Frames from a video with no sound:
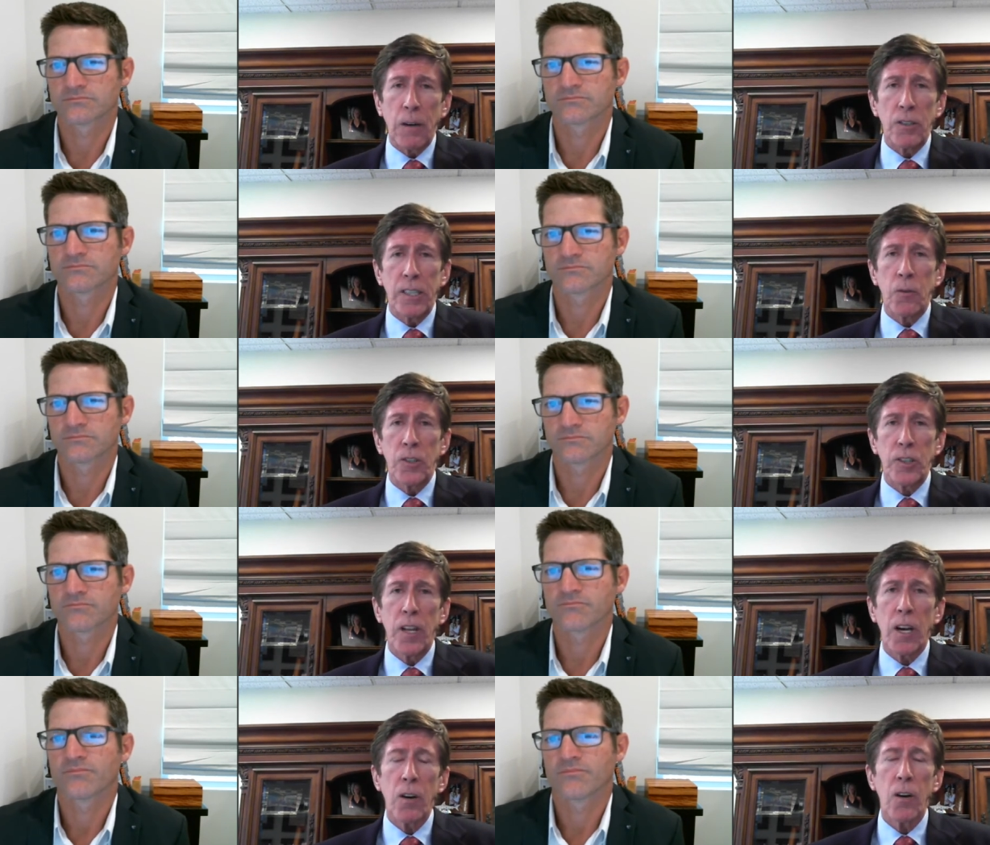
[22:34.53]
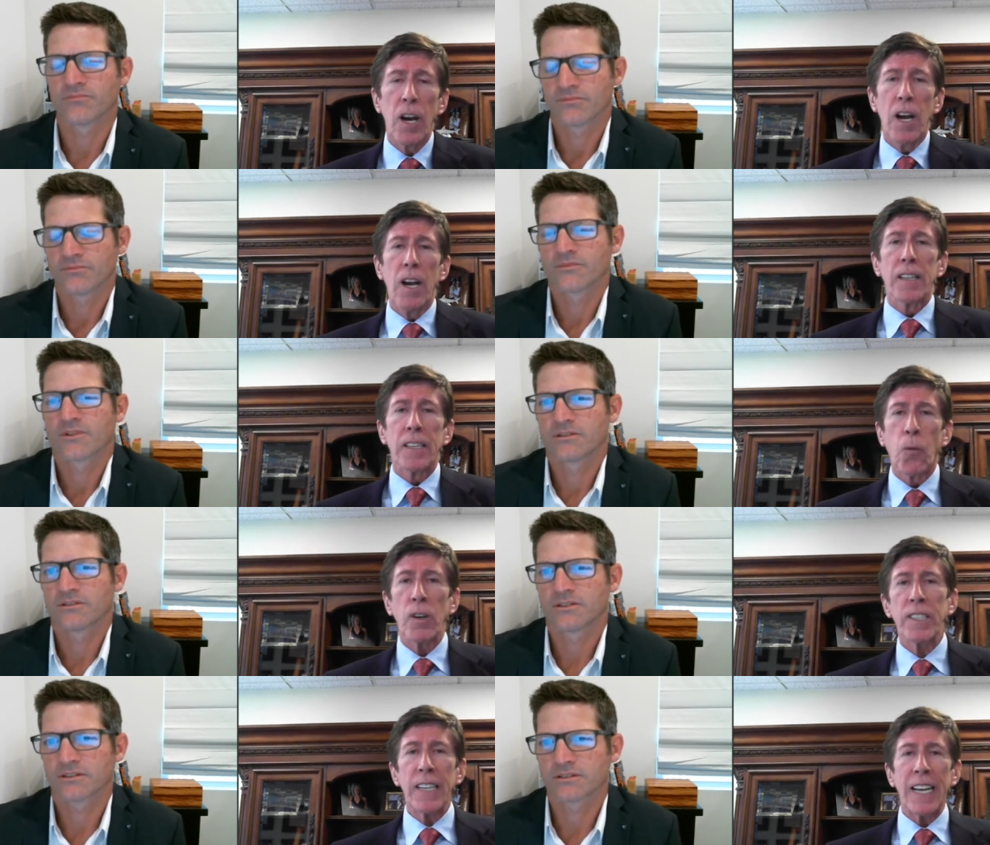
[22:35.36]
Speaker 1: There was no, there
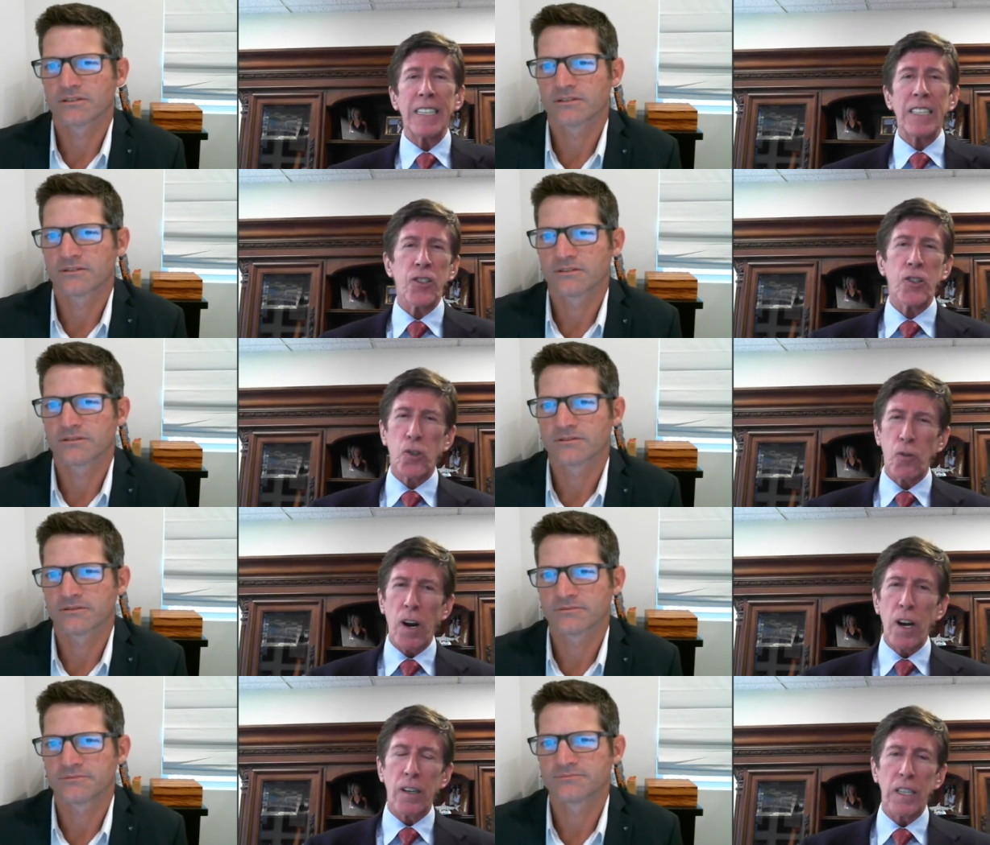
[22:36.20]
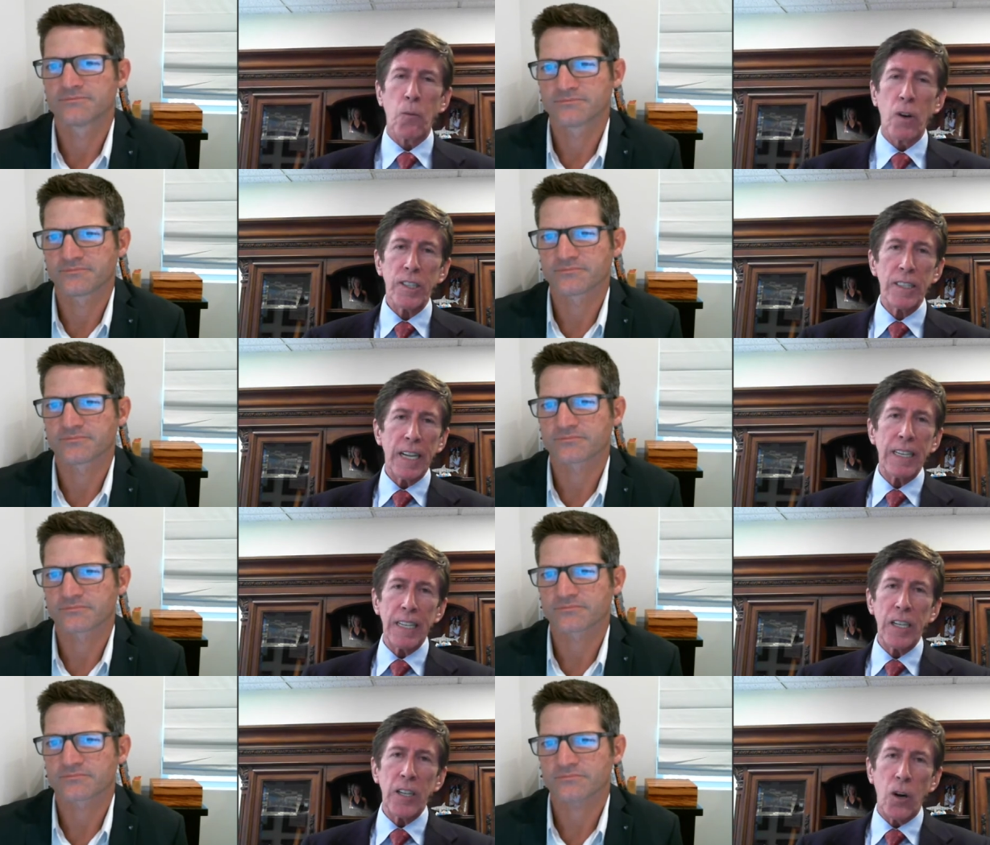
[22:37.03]
wasn't any struggle. There wasn't any,
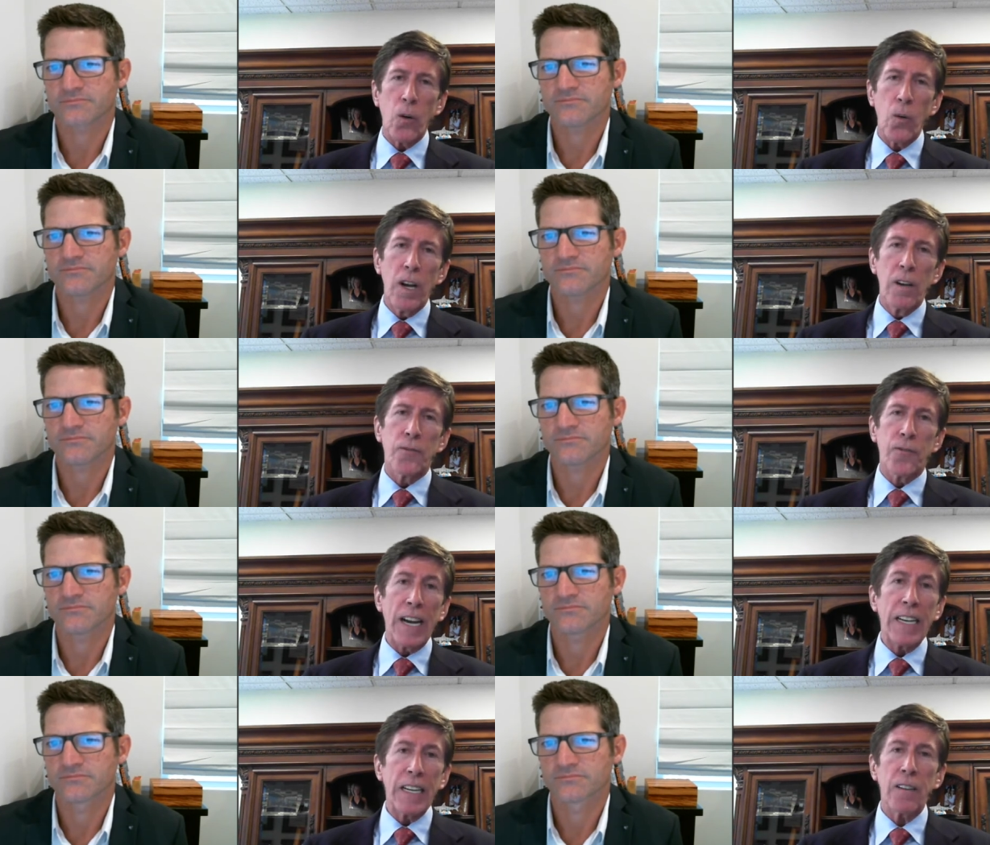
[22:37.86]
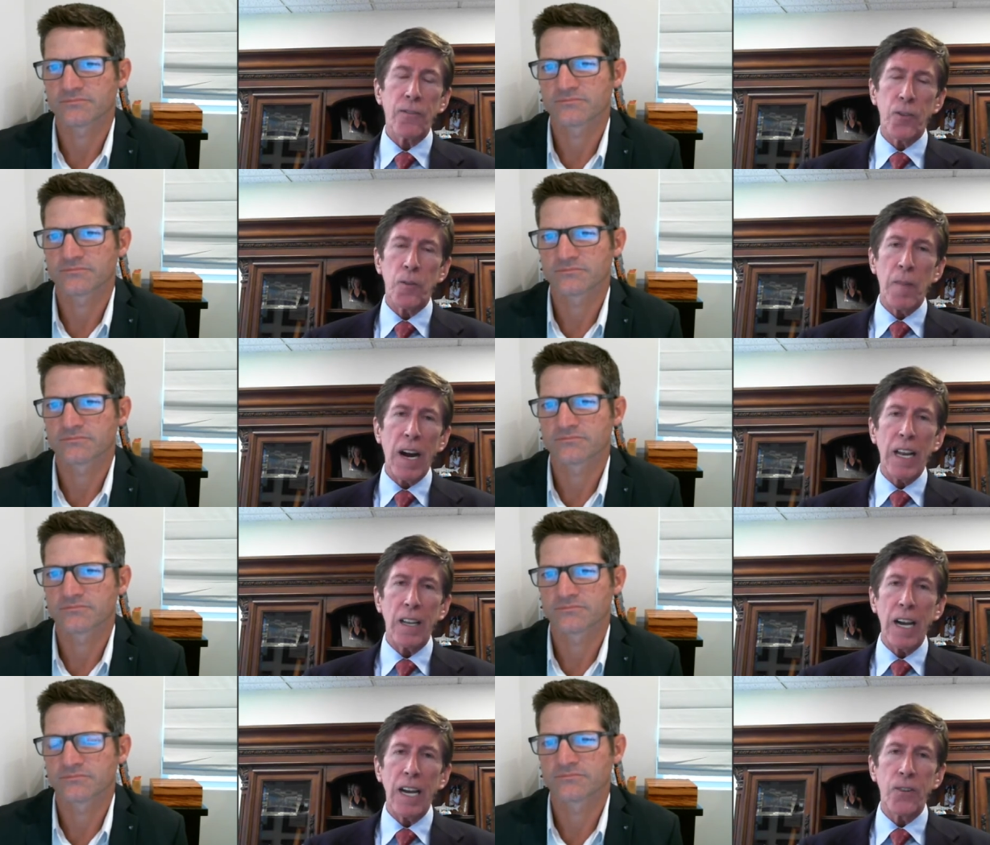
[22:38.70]
you know, fighting for my
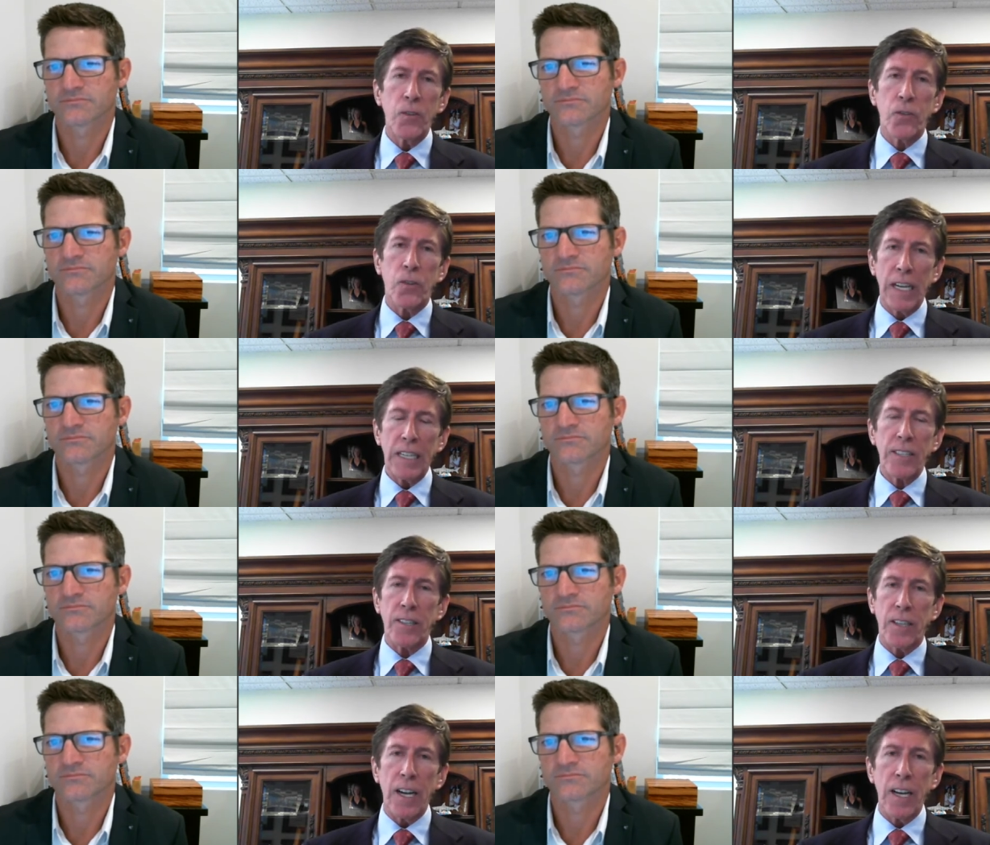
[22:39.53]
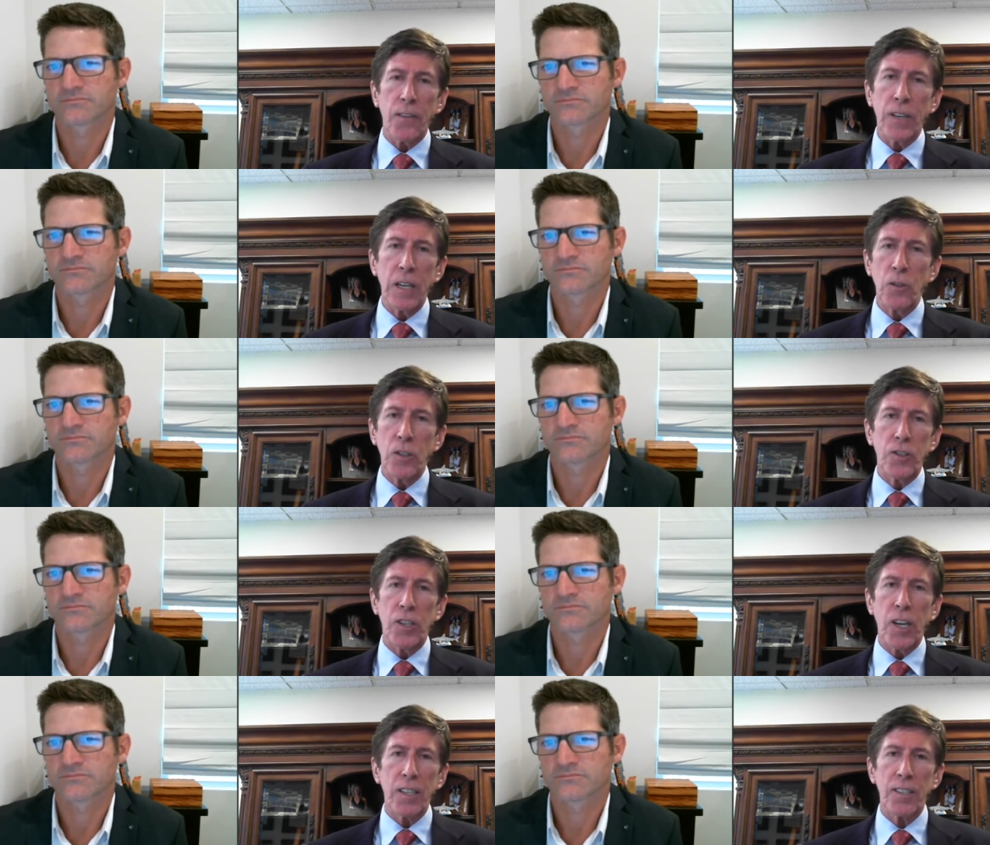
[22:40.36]
life over his life. It was
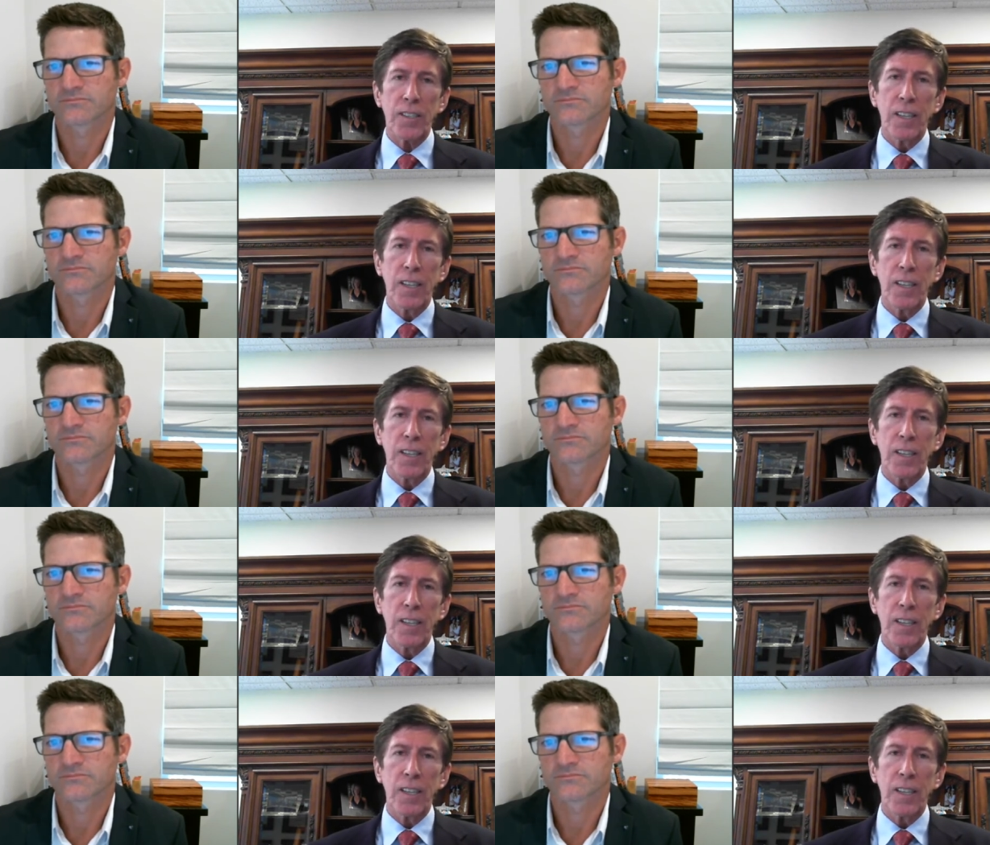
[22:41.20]
just,